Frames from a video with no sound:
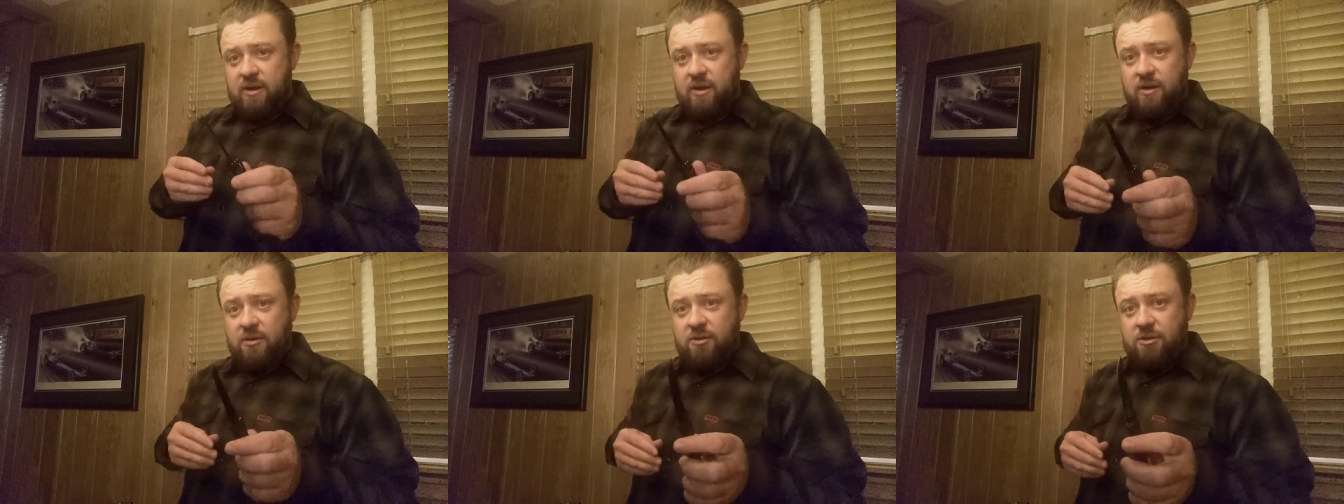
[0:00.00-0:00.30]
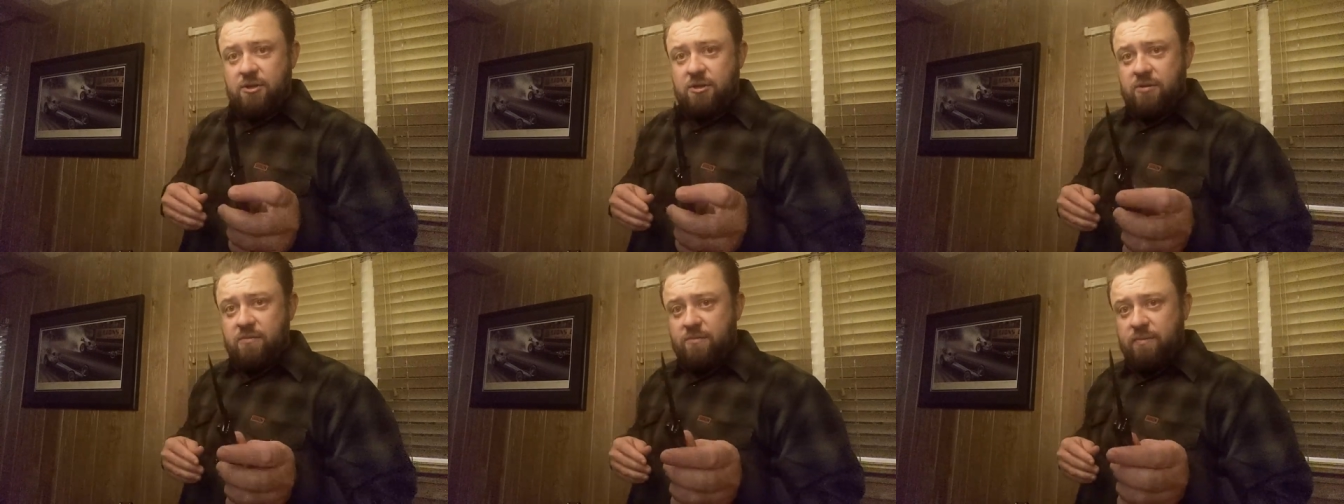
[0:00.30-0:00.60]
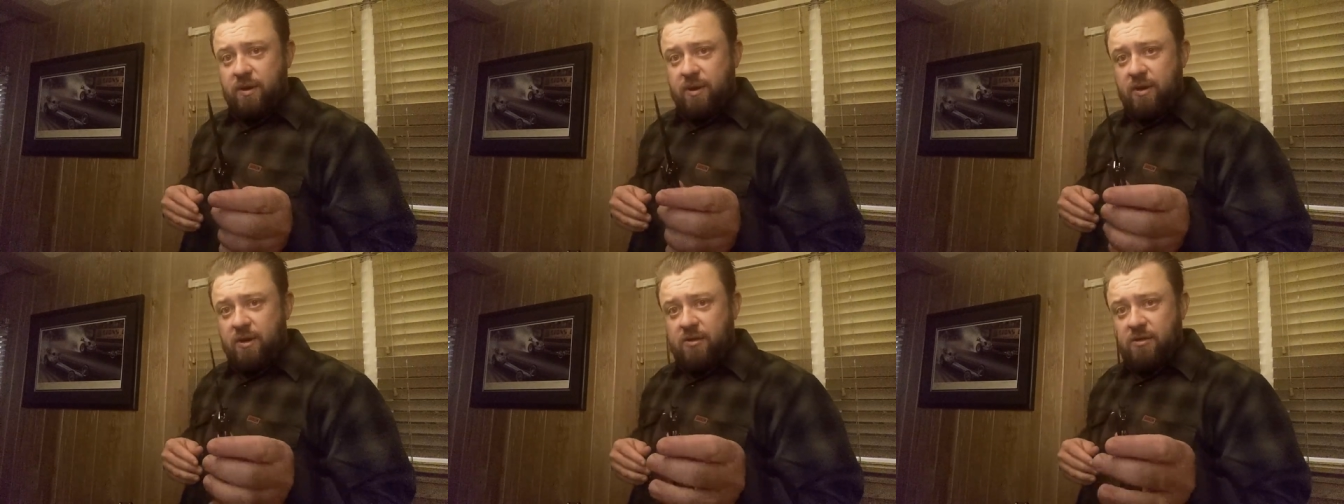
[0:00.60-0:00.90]
uh,
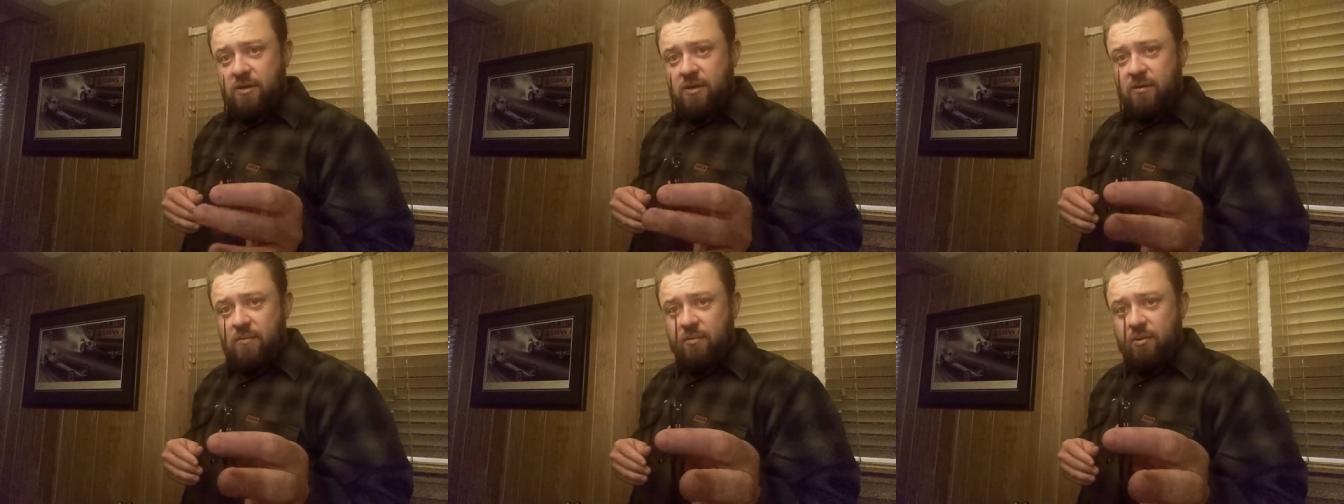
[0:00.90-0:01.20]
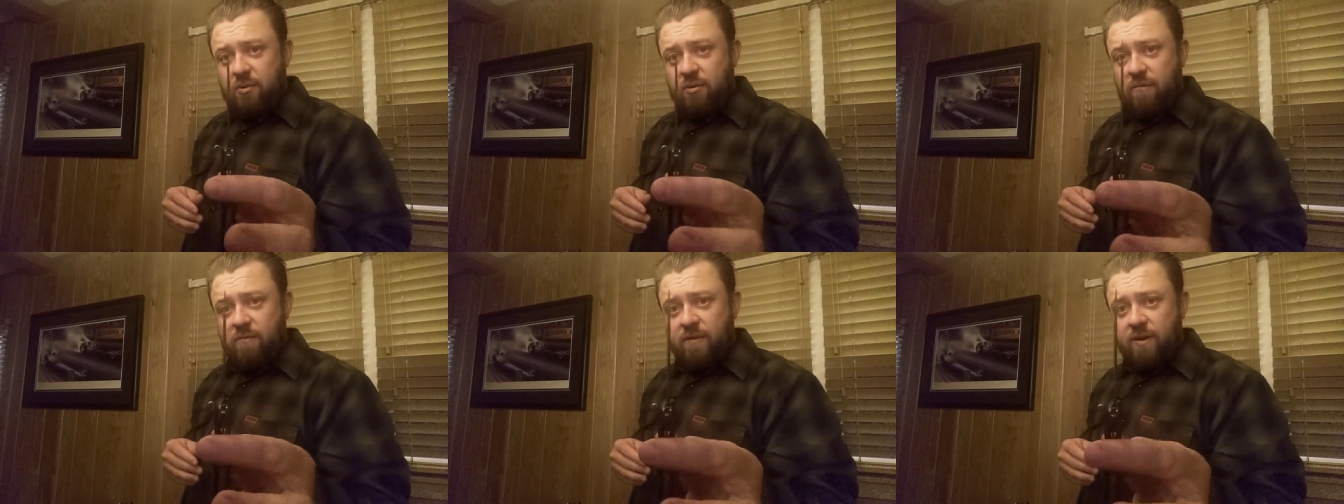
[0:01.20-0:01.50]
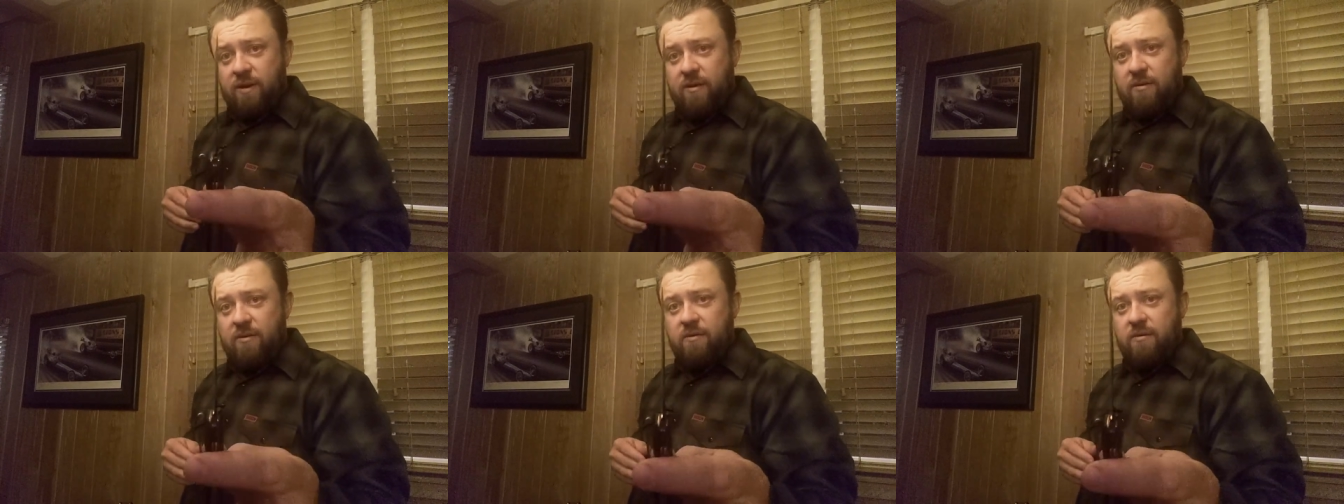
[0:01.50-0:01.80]
just because of the
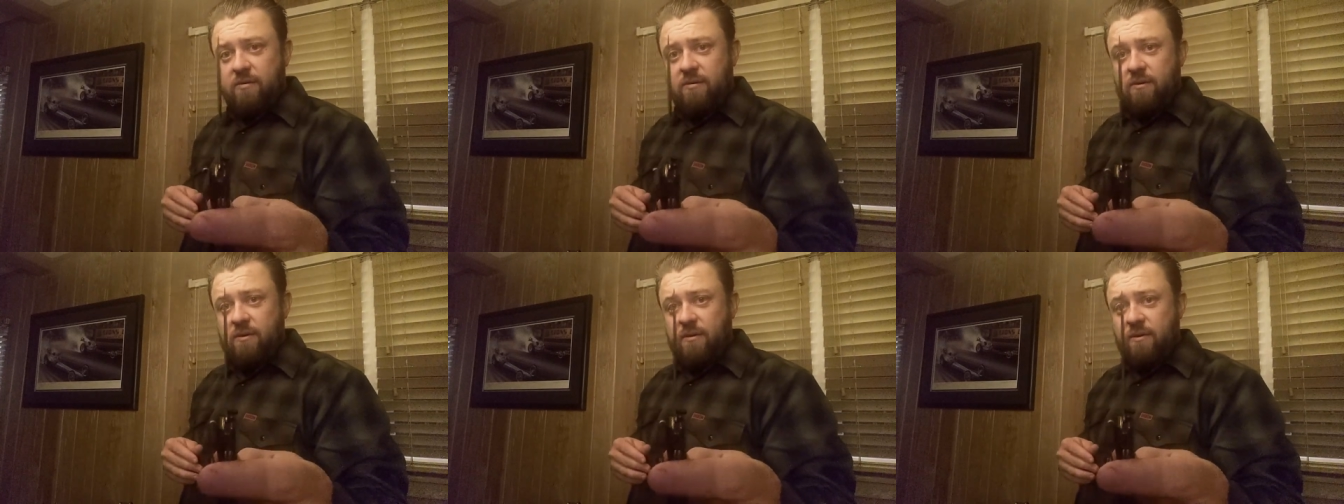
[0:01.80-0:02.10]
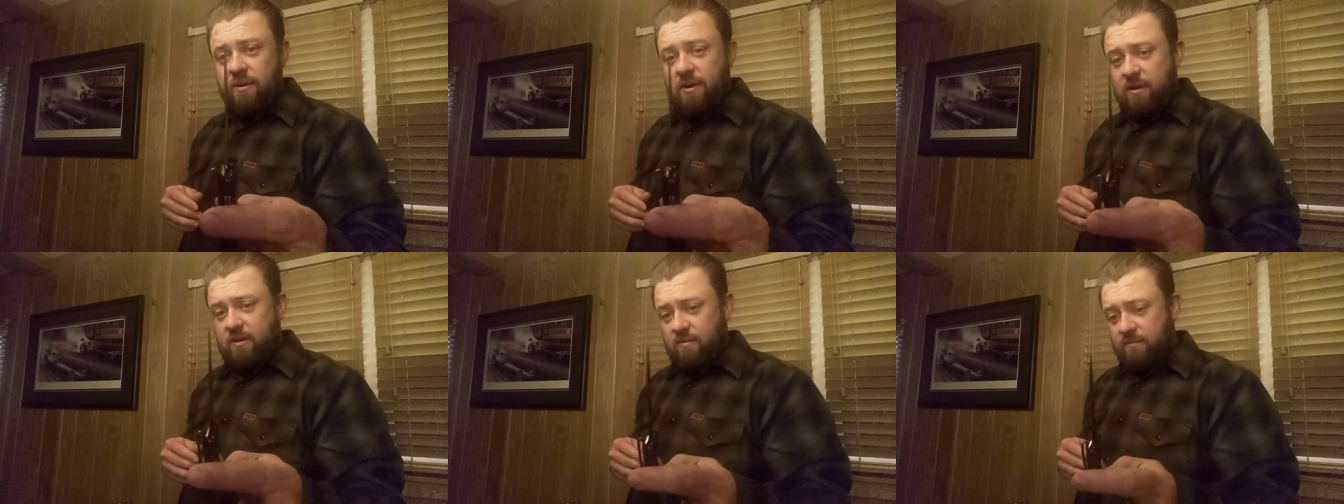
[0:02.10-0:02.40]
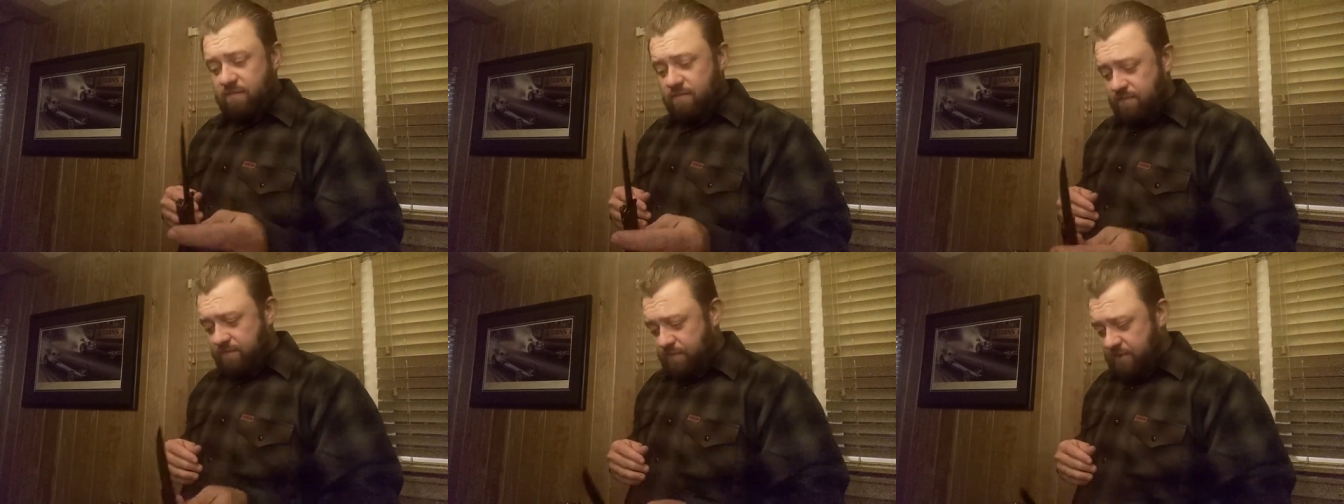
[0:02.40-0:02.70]
profile. I don't, you
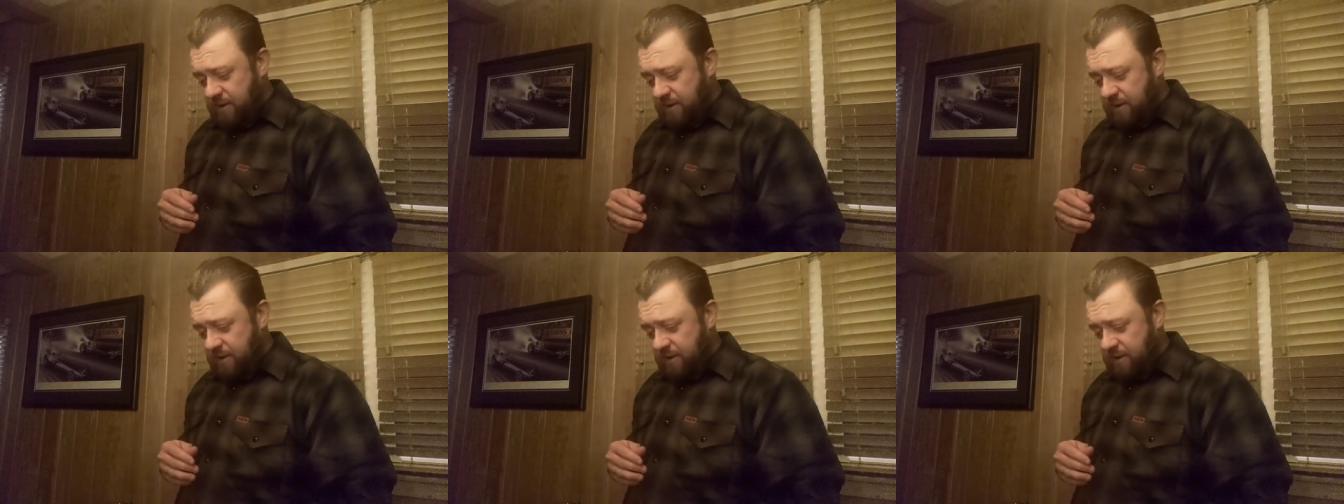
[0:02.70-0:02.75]
can